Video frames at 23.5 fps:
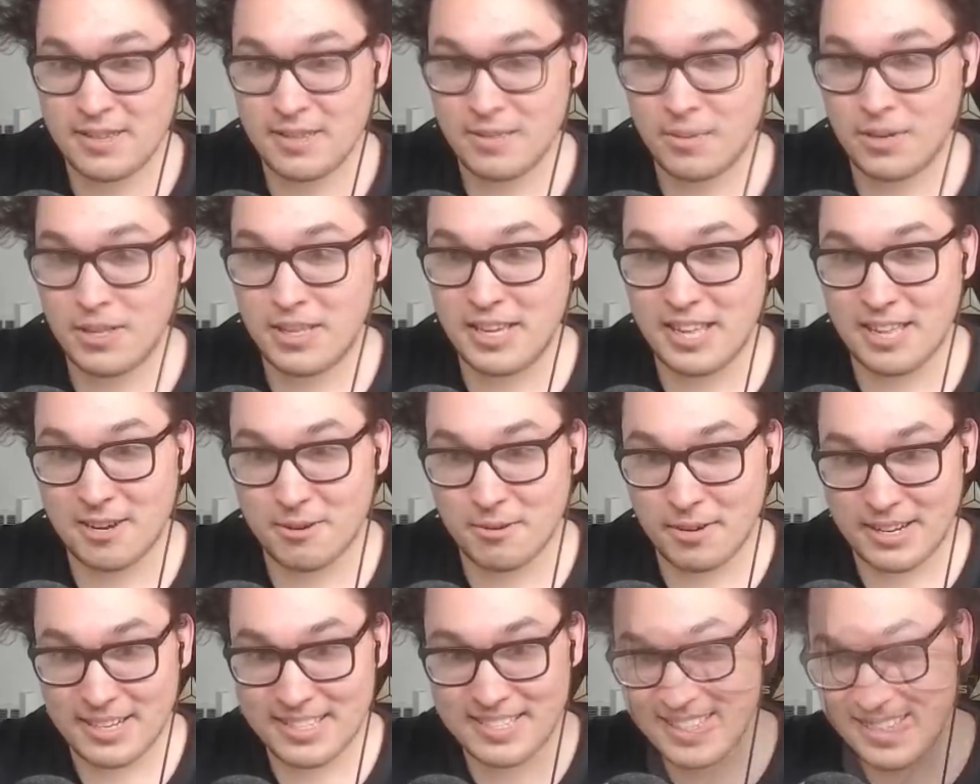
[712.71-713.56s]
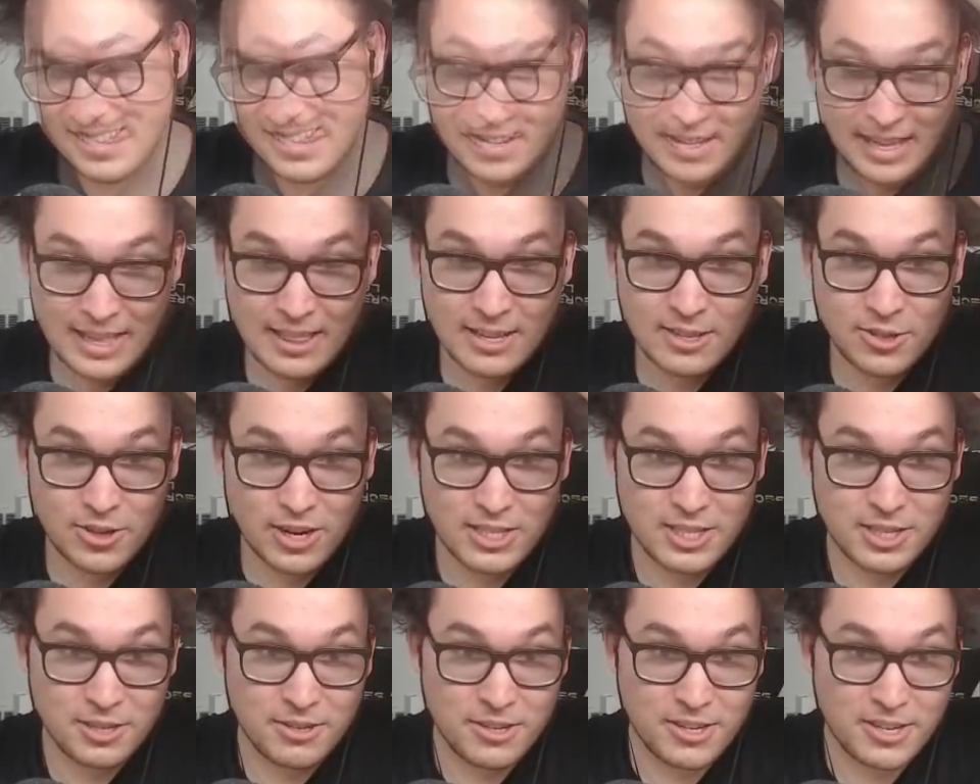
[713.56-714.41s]
What are the other ones? Yeah, the
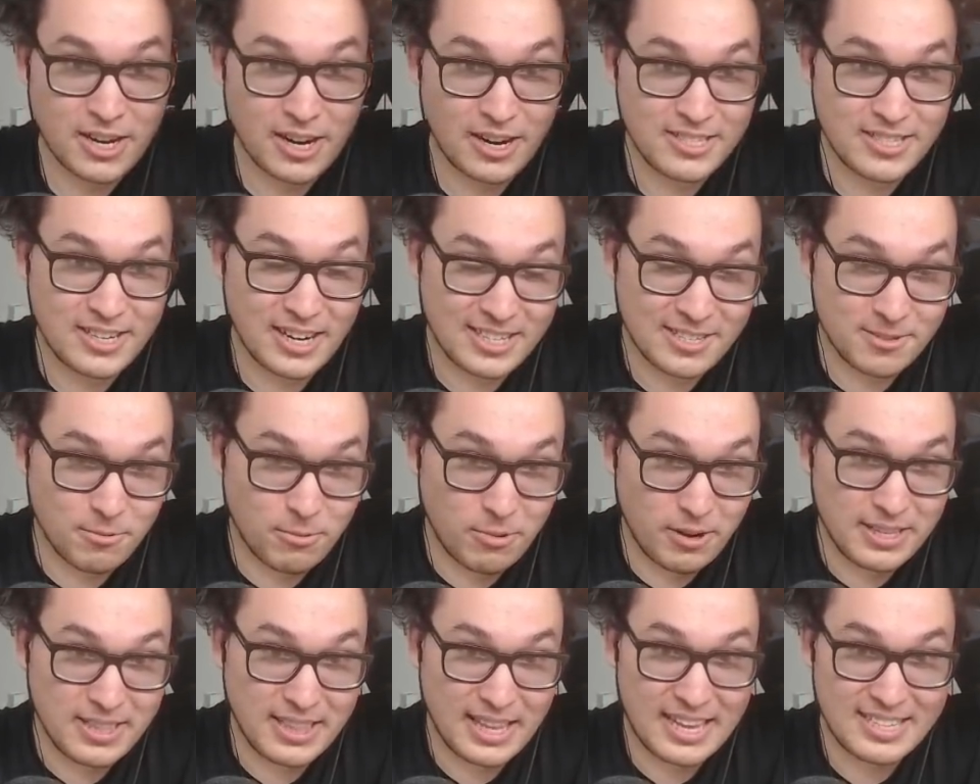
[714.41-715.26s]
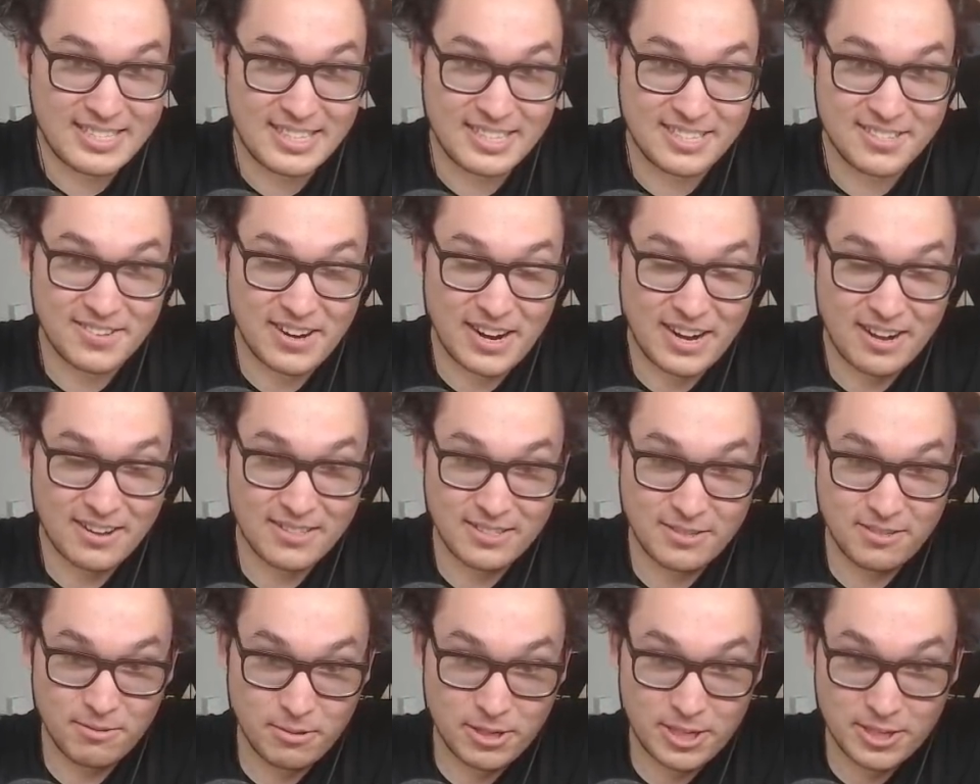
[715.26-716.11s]
draw 2, your cards cost 1 less this
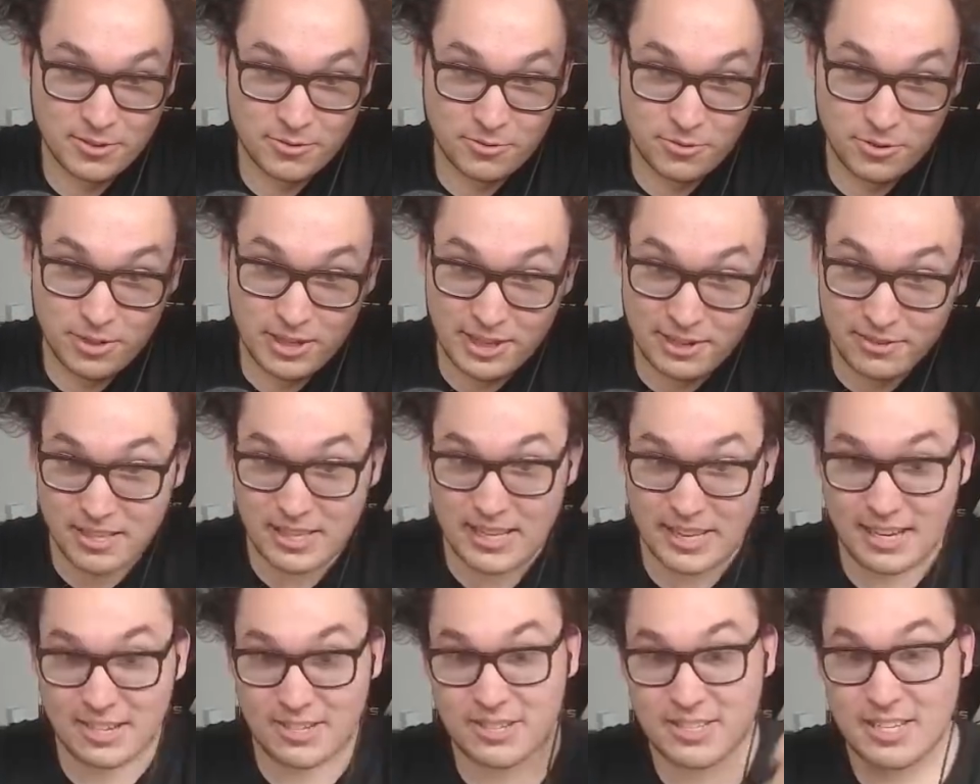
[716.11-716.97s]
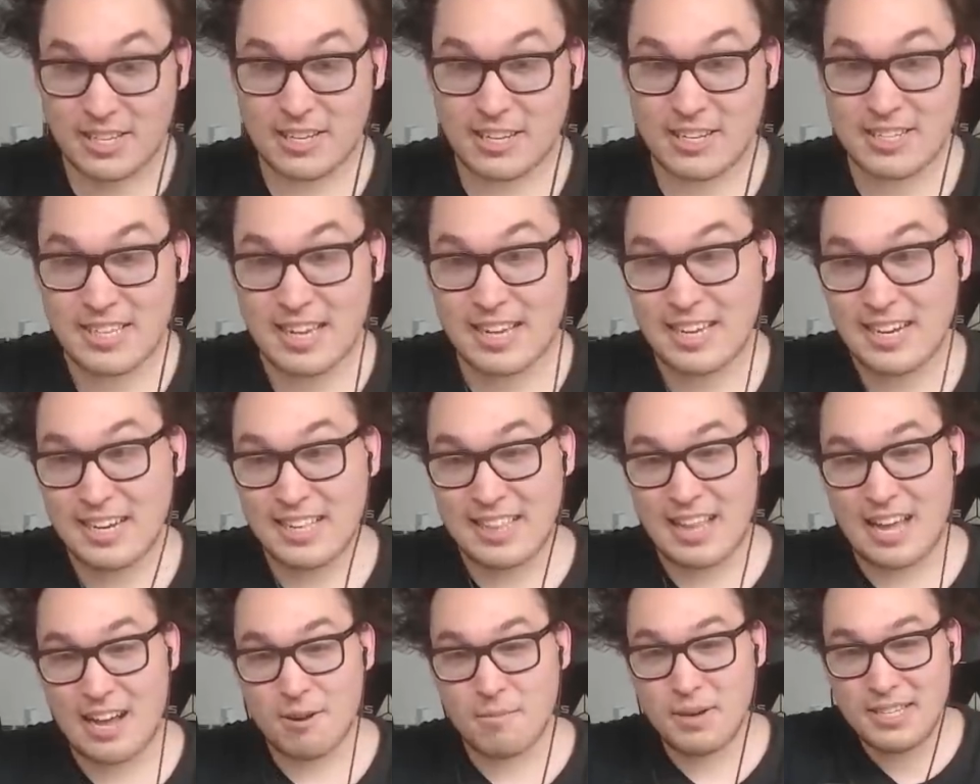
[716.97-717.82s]
round, which is really, really interesting because that can
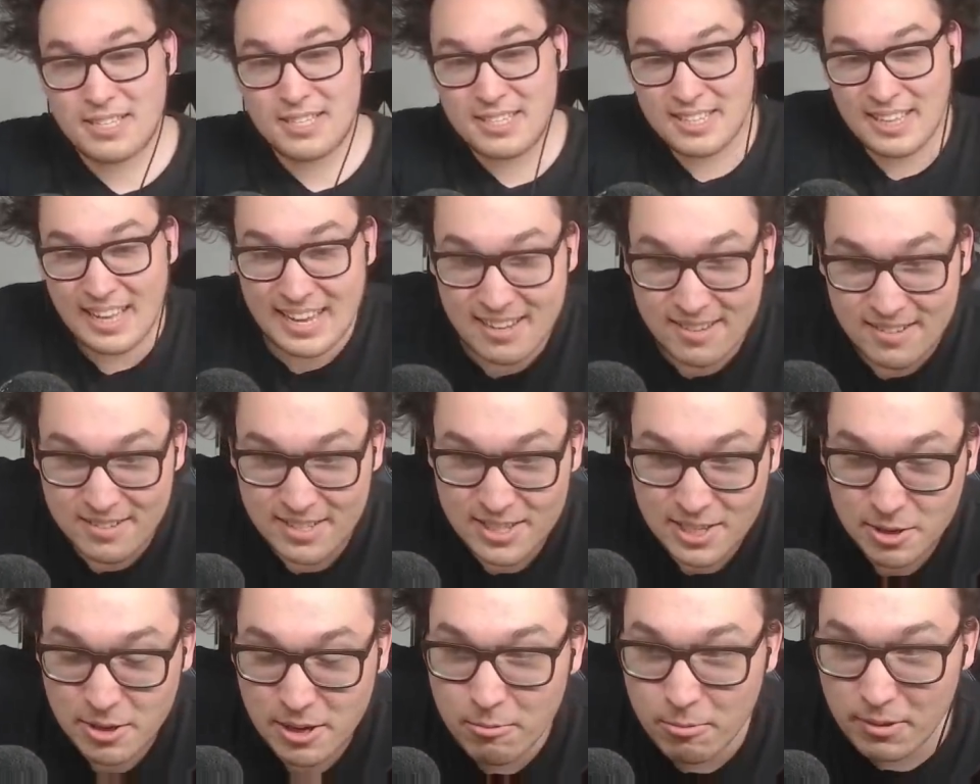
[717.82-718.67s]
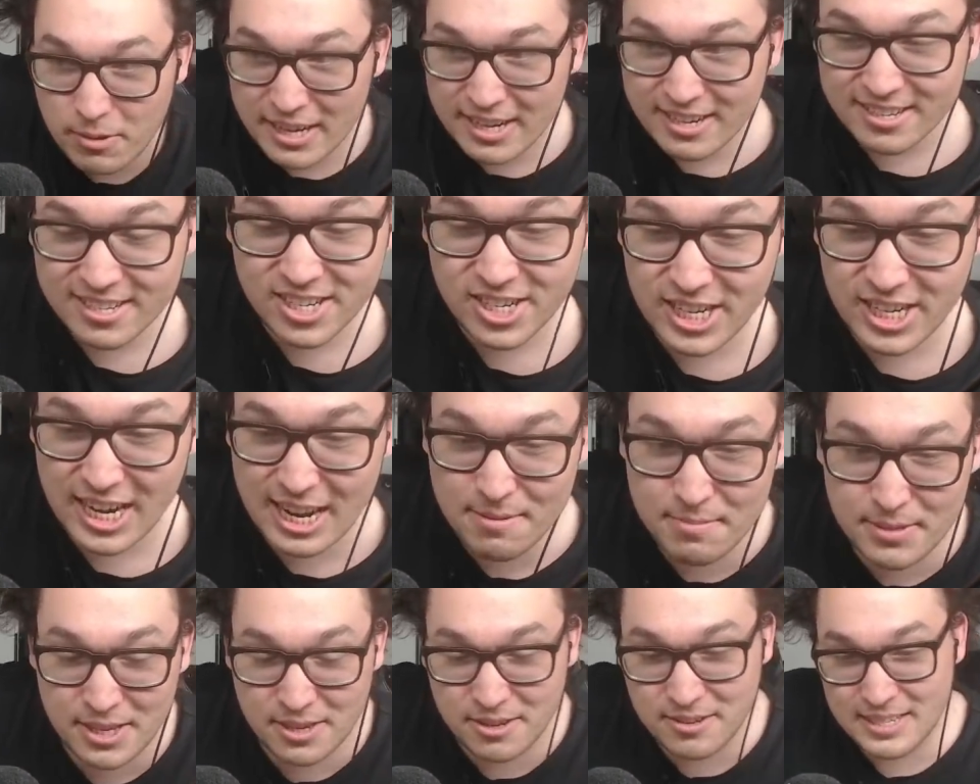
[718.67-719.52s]
allow me to like do a weird
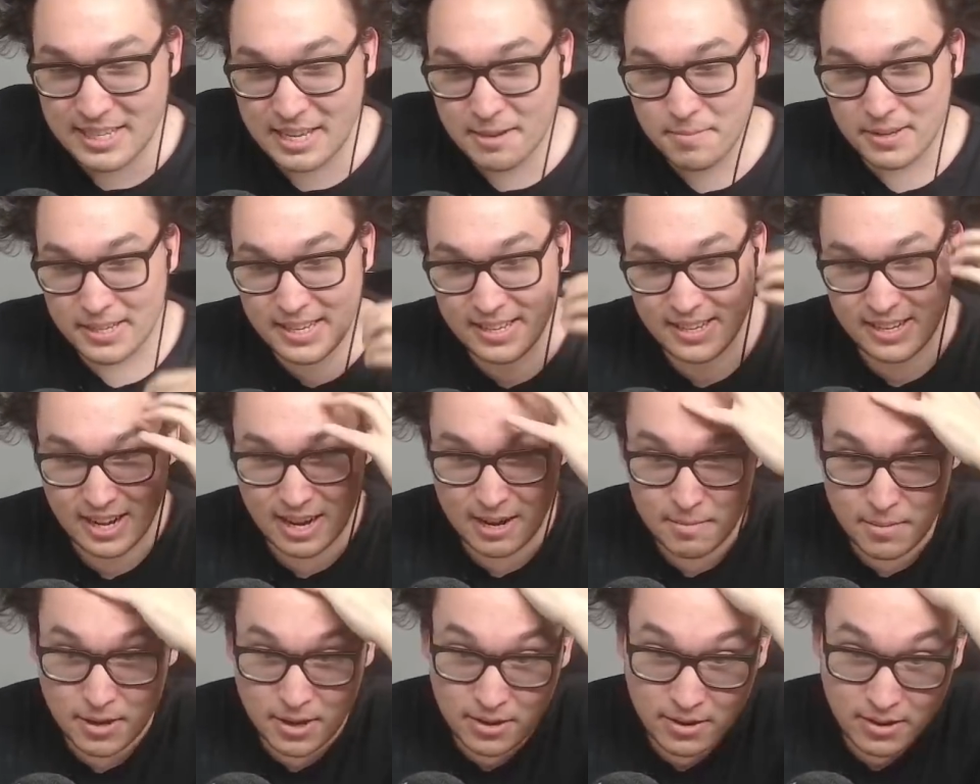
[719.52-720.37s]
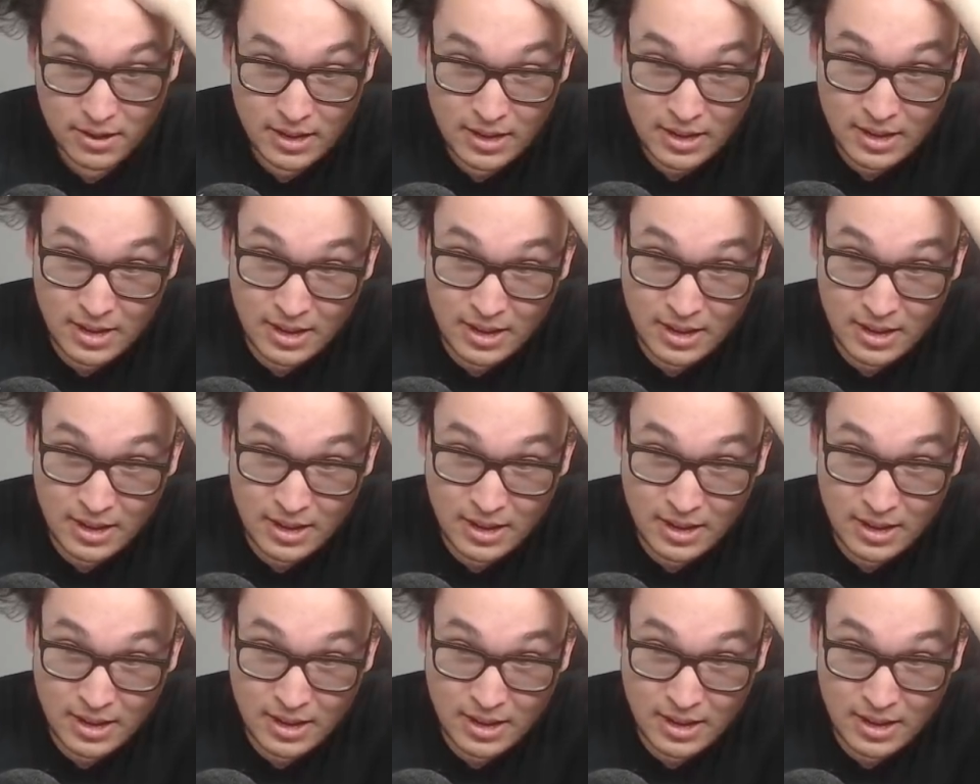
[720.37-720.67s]
Shapestone gimmicky combo.